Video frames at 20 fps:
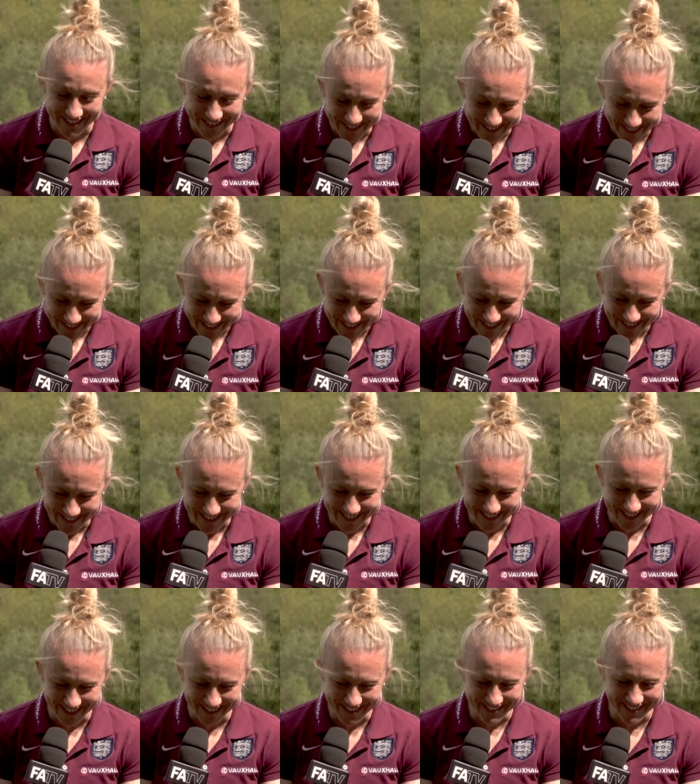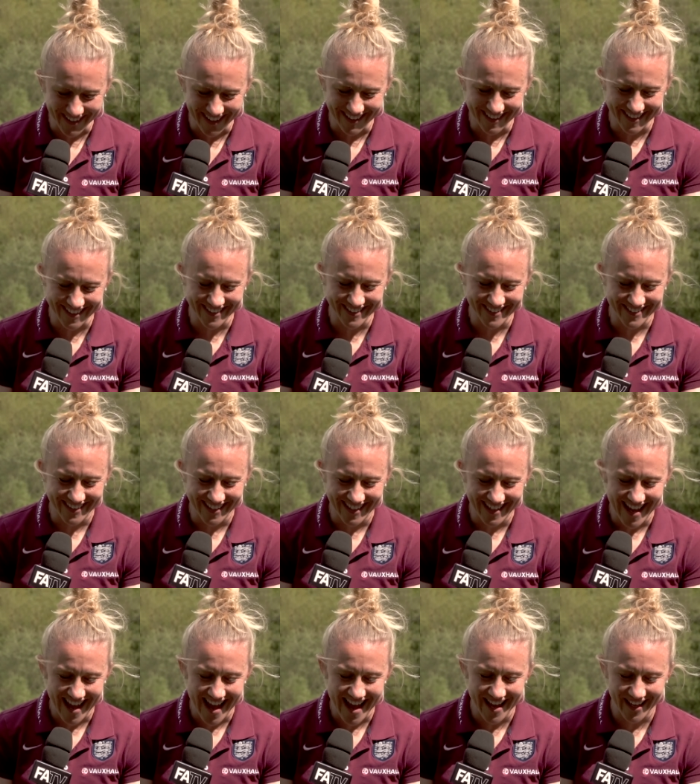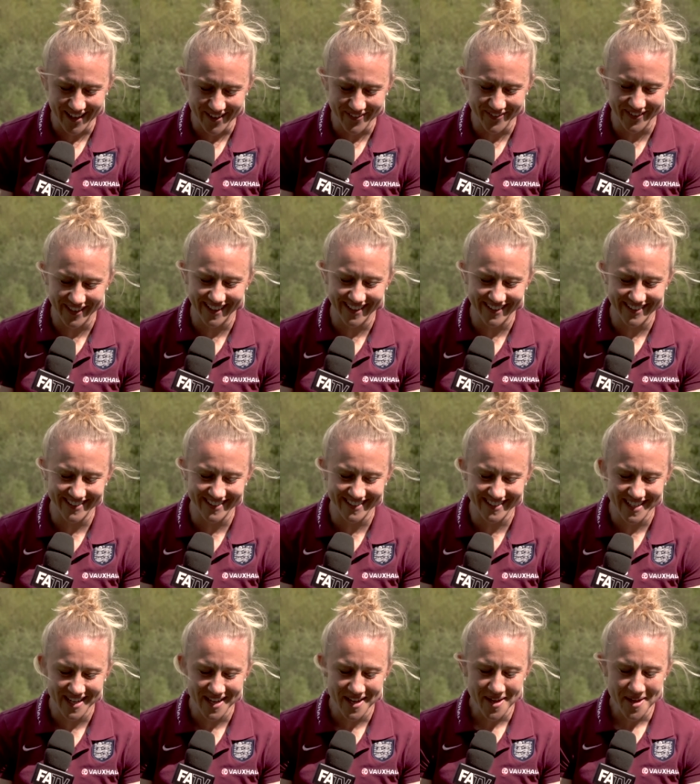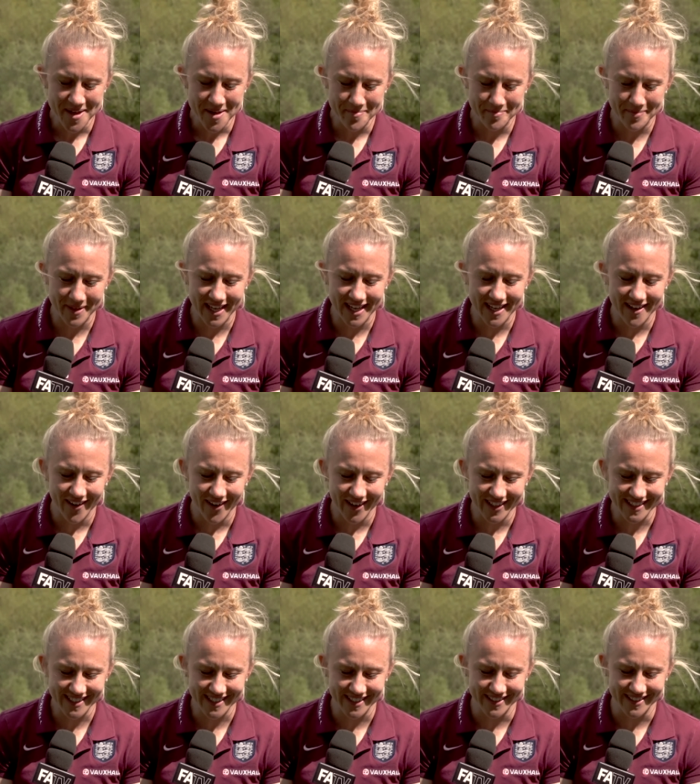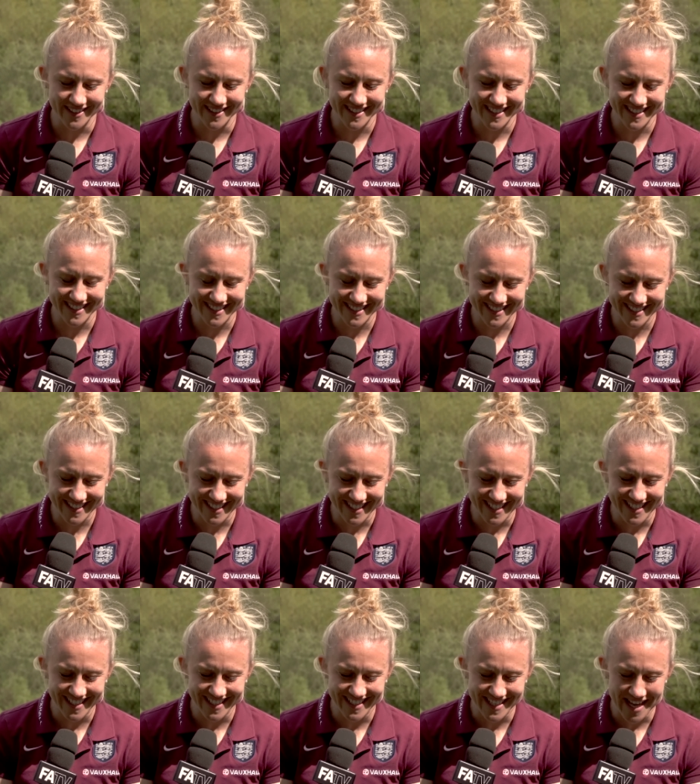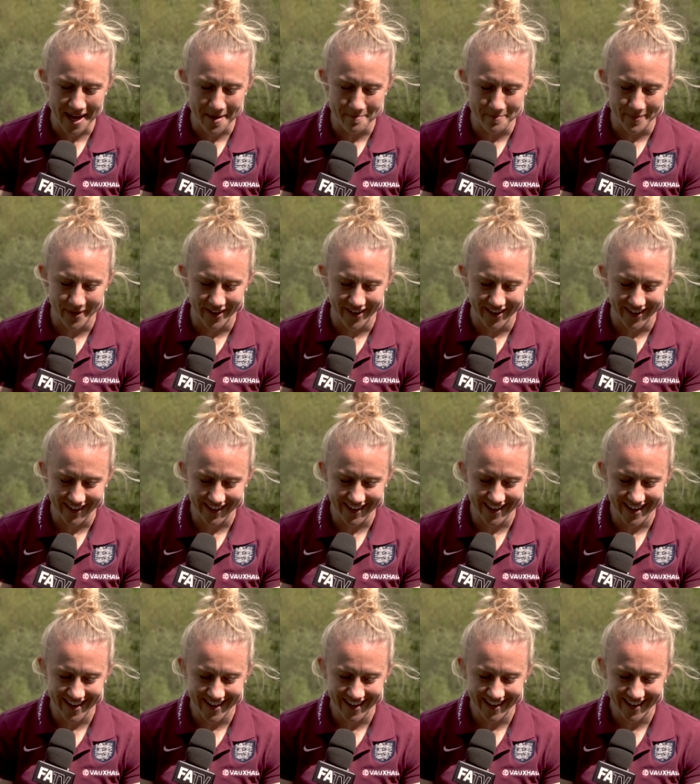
Oh, good one, good one. A. Finland. B. Iceland. C. Denmark.